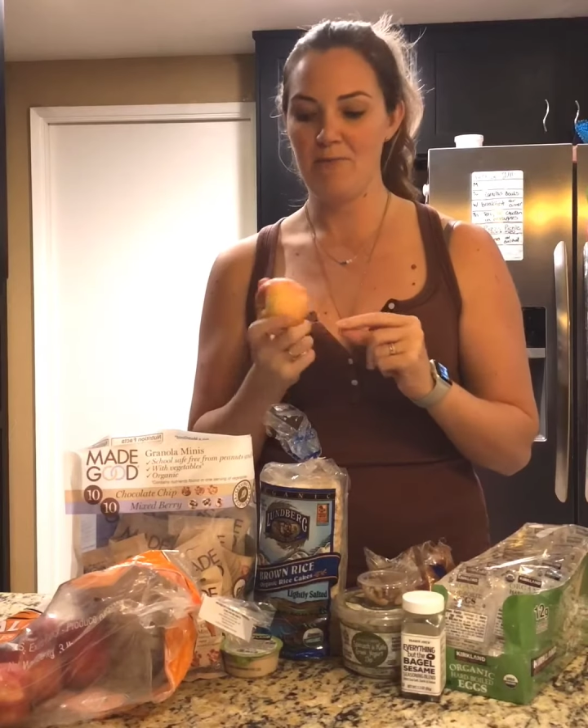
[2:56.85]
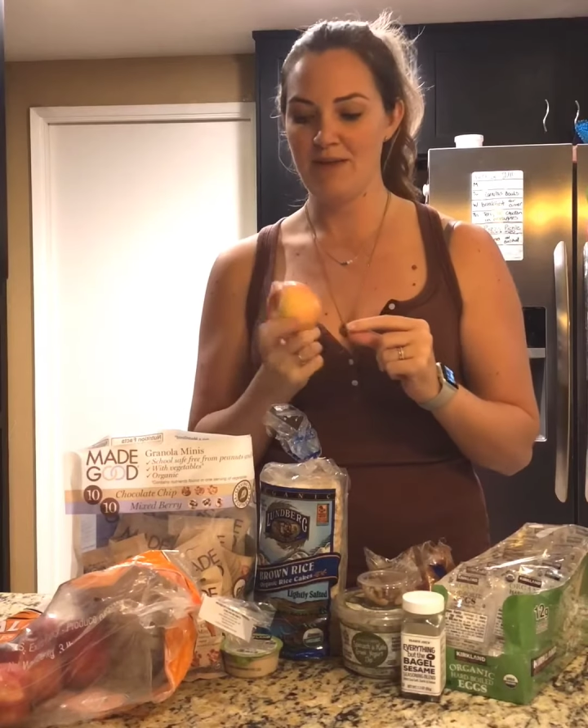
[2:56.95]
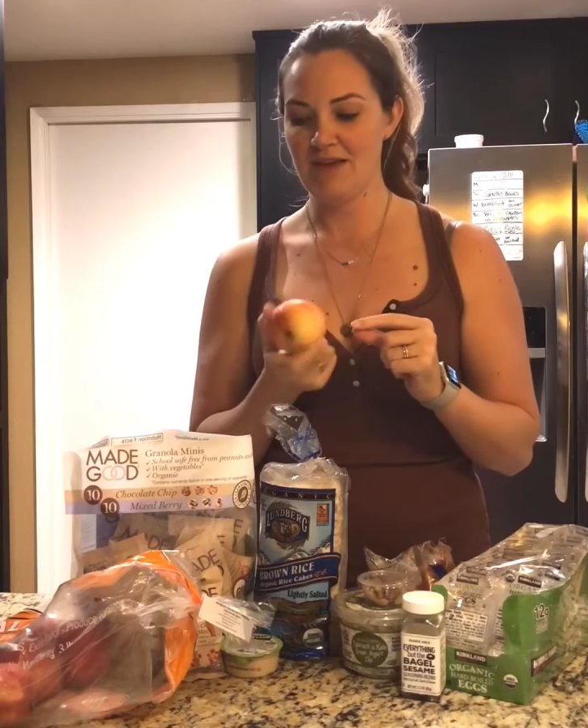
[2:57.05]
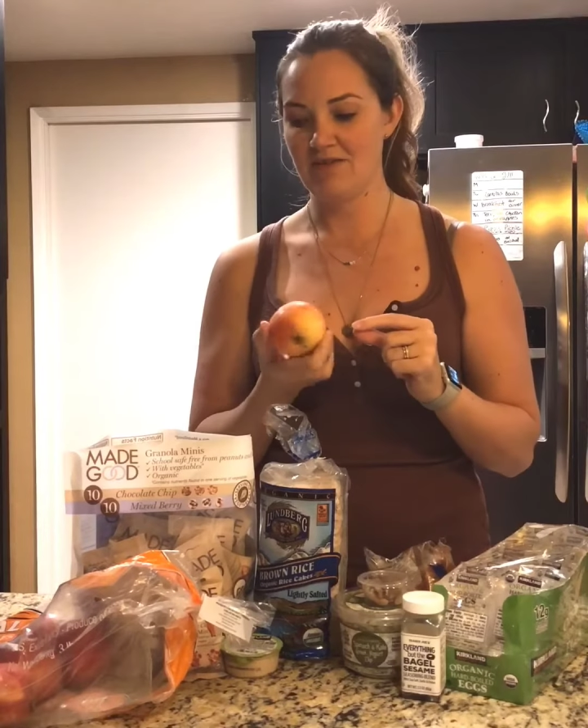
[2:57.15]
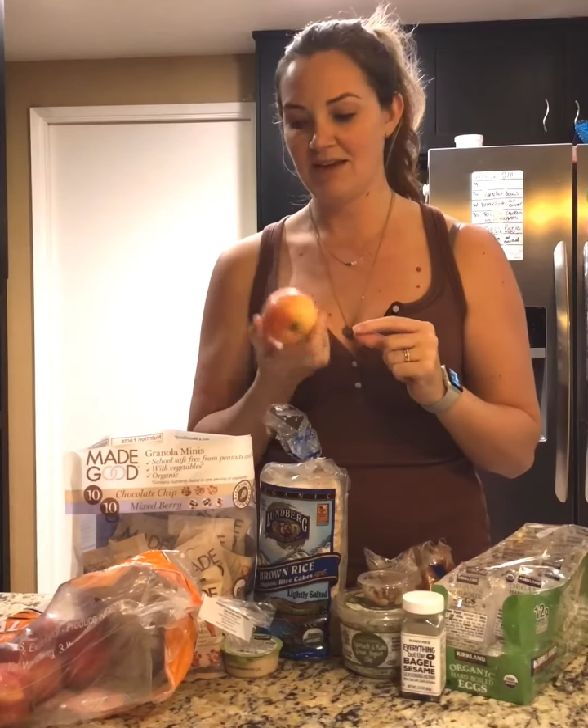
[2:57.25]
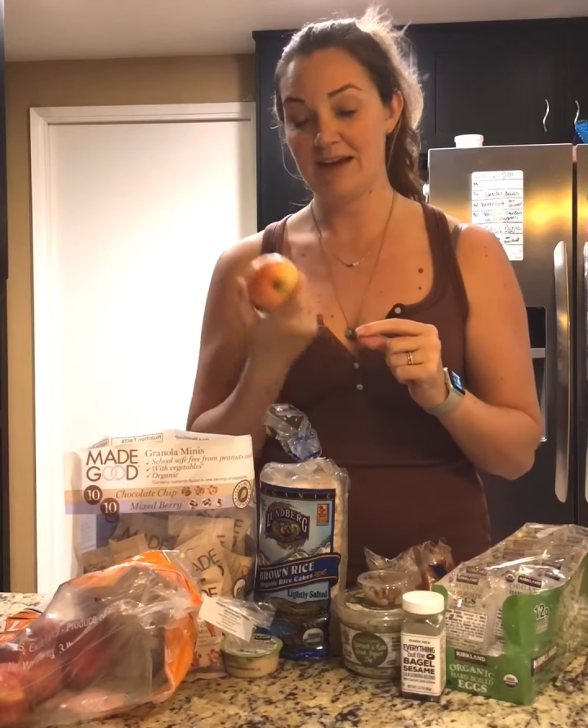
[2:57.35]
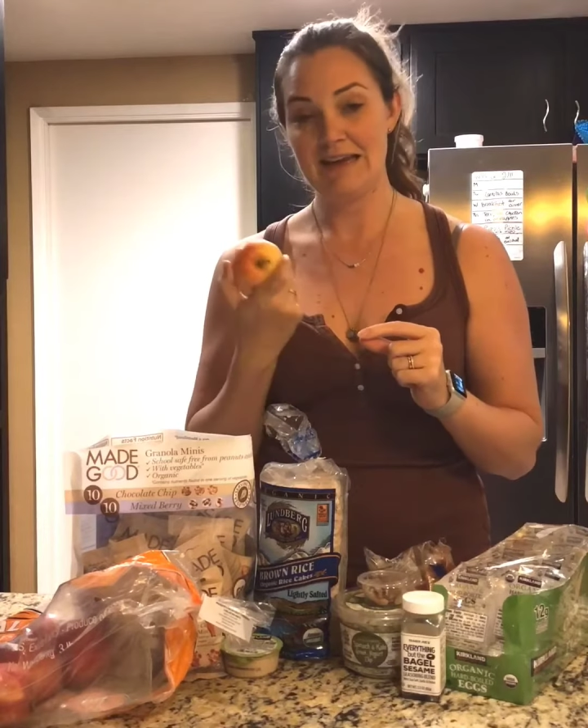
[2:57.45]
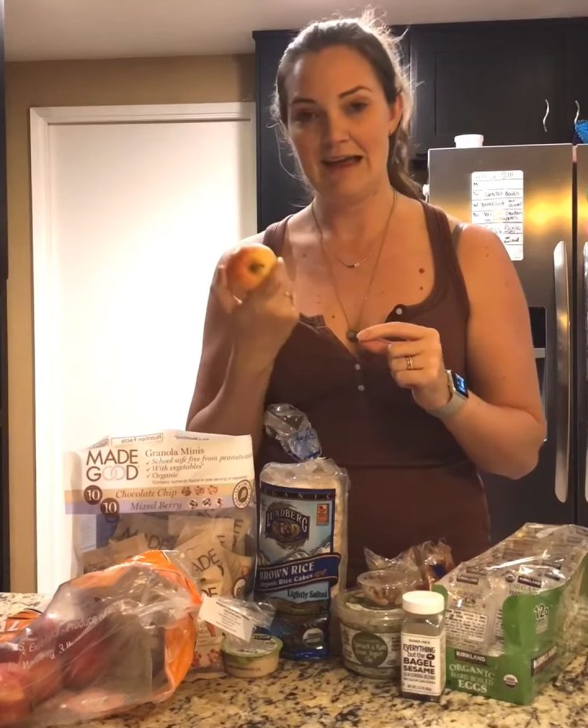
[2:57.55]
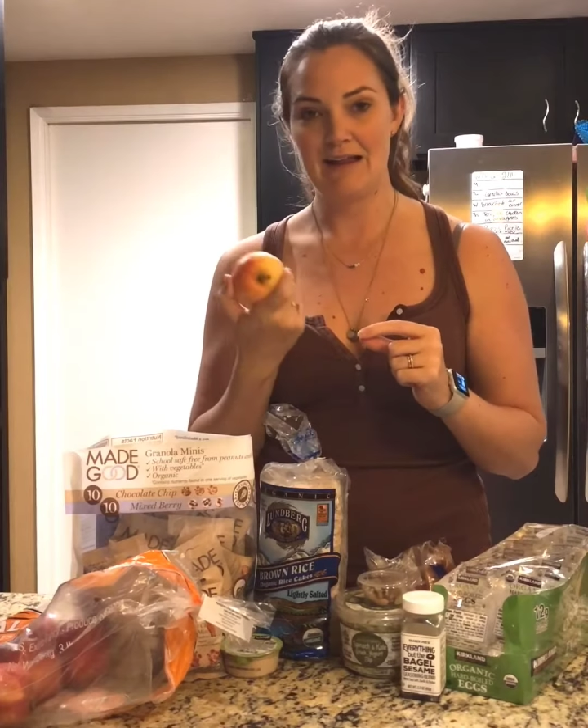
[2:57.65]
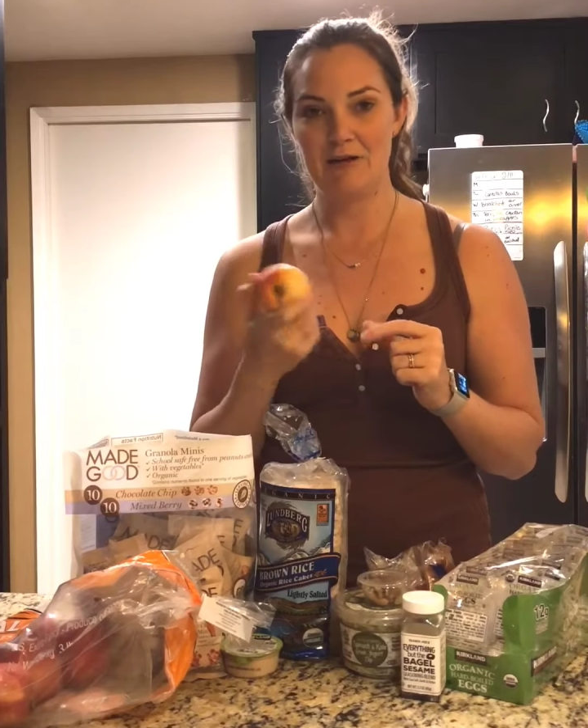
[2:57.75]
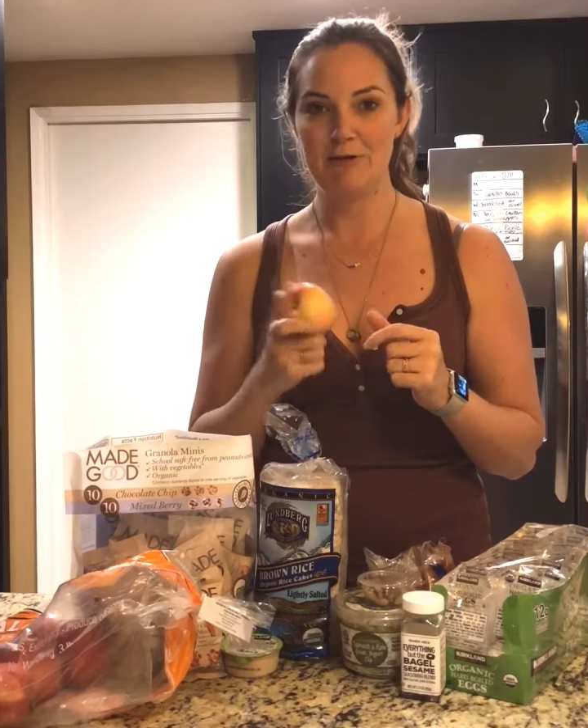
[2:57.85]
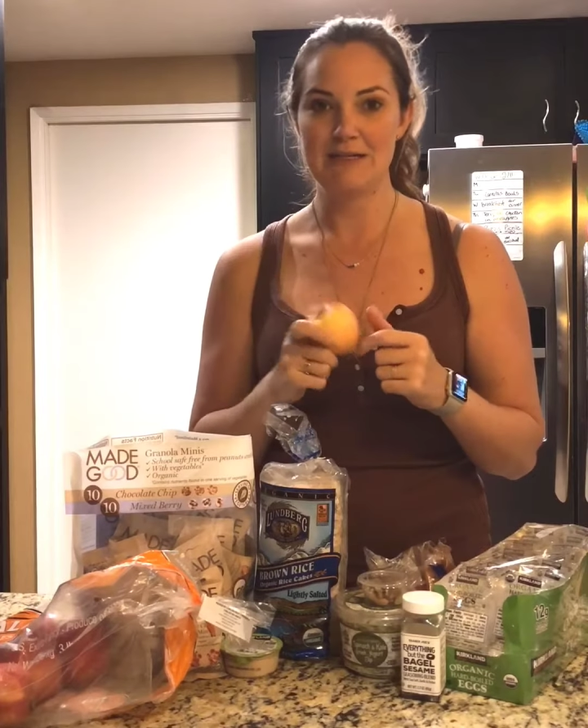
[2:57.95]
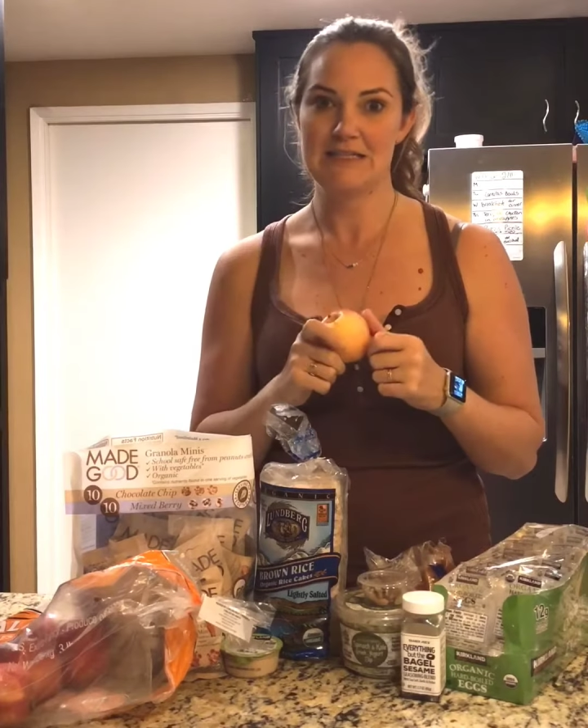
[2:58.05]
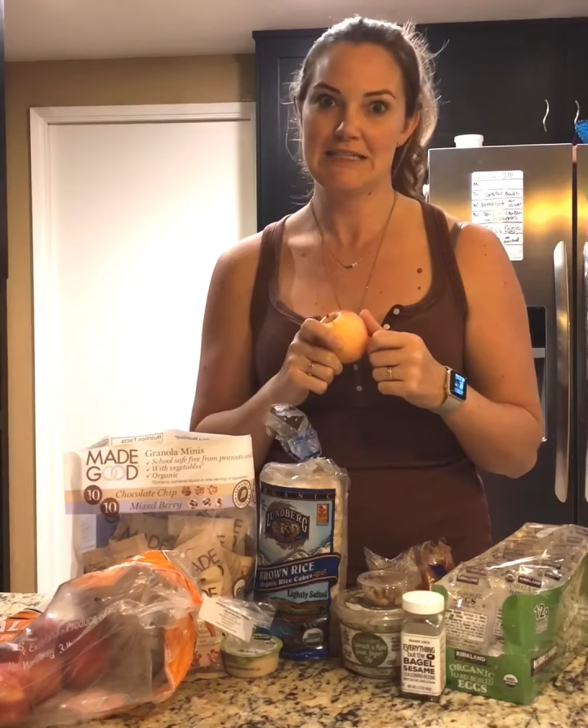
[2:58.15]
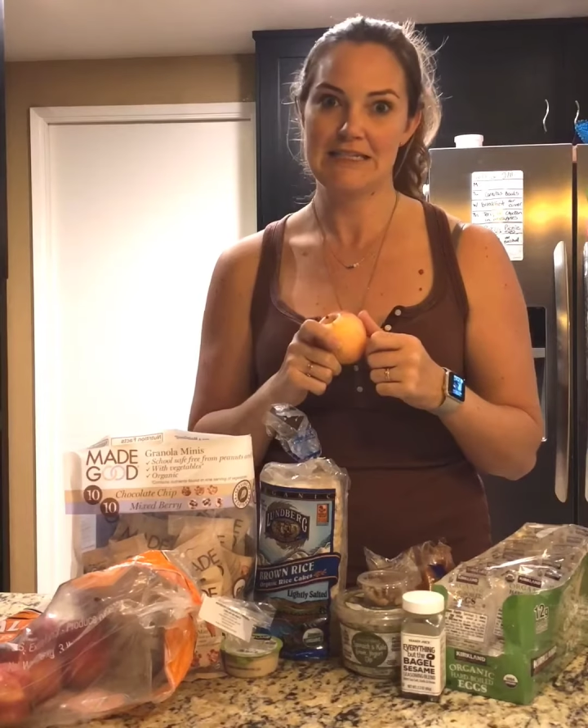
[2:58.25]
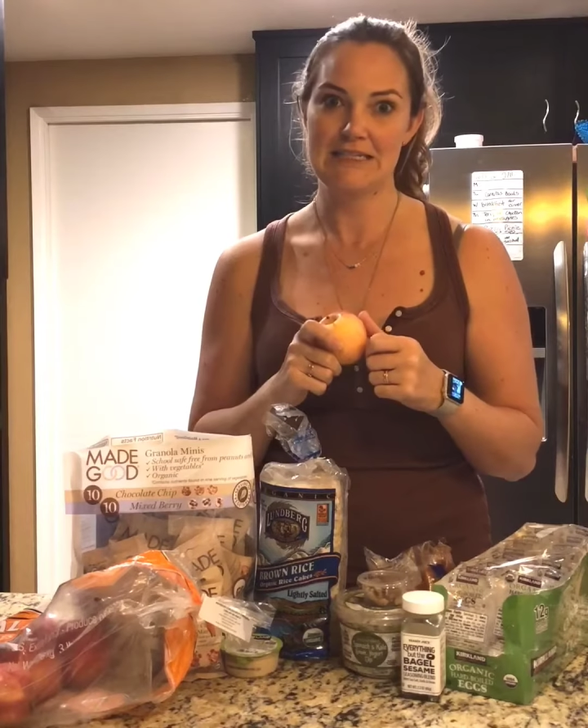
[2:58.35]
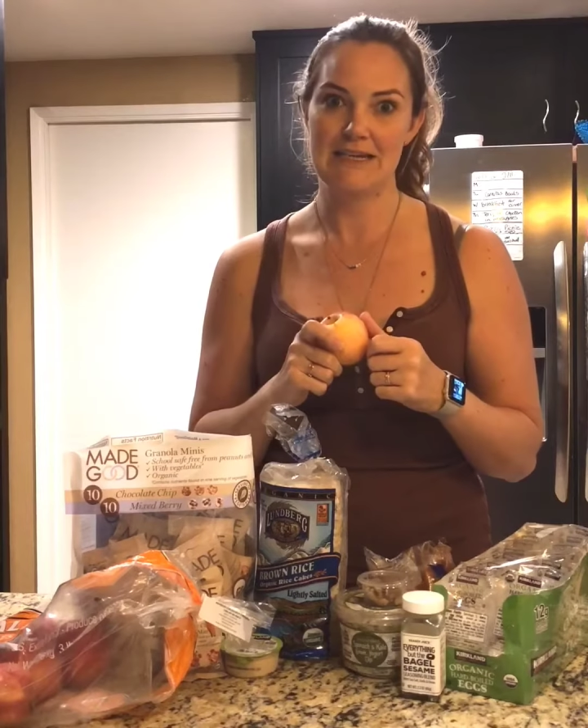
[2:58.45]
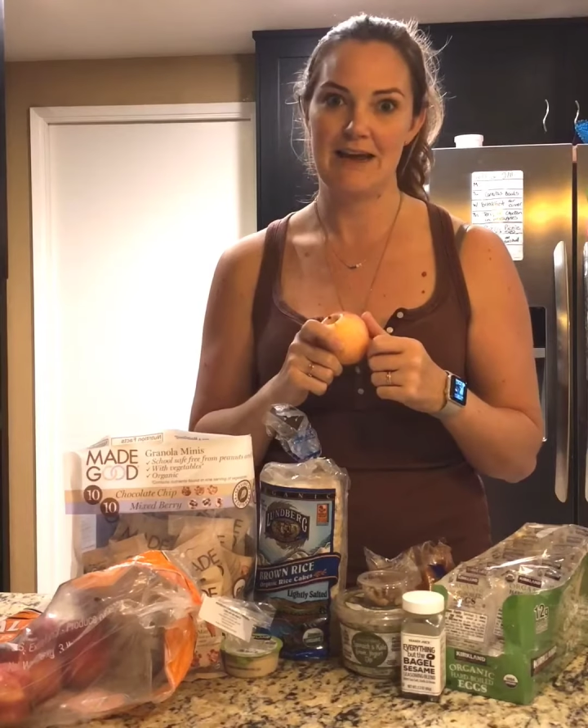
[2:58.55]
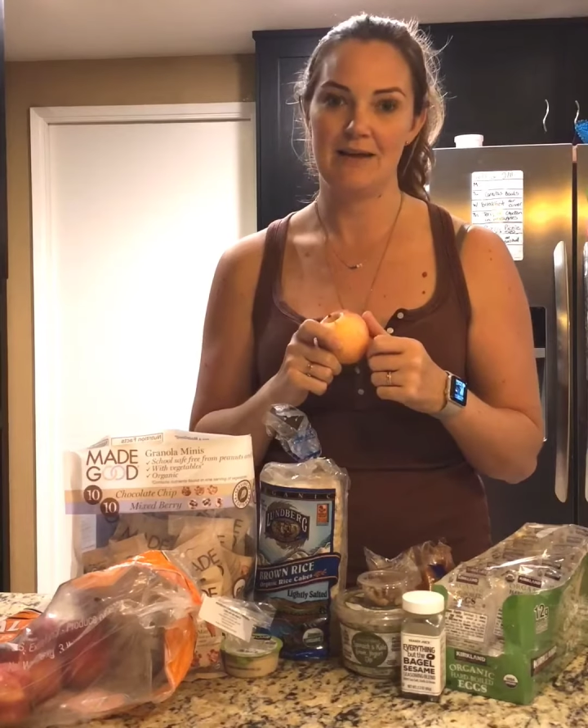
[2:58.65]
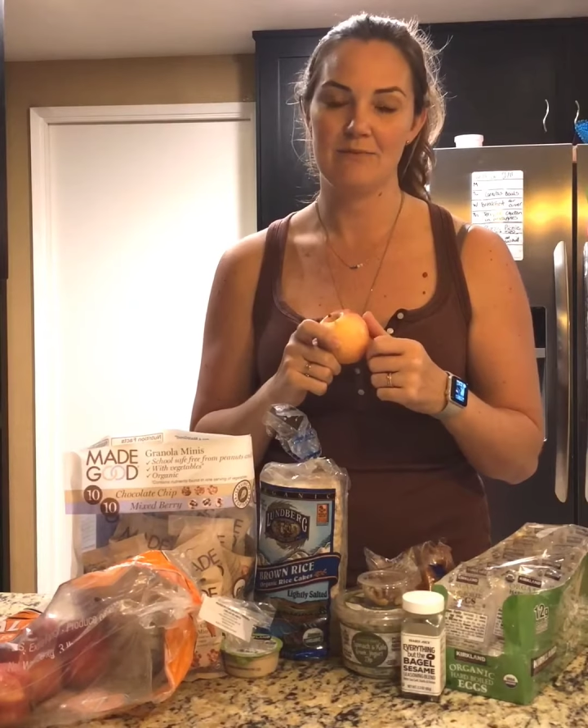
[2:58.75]
but they only had gala ones this
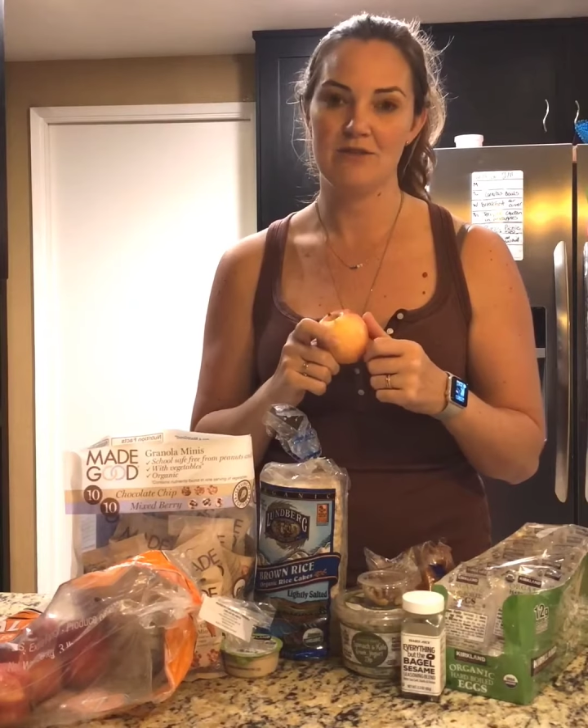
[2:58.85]
time,